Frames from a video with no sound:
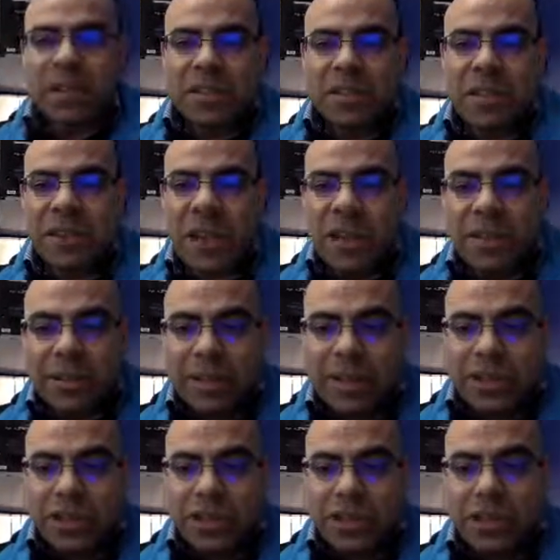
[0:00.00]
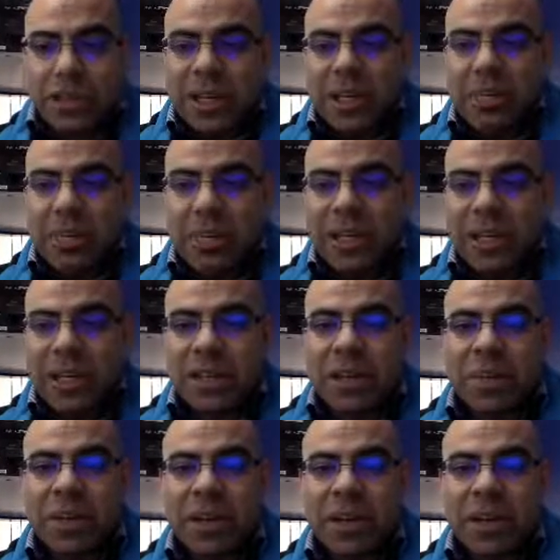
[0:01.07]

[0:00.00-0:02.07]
So now look at this, G, B, D. I'm going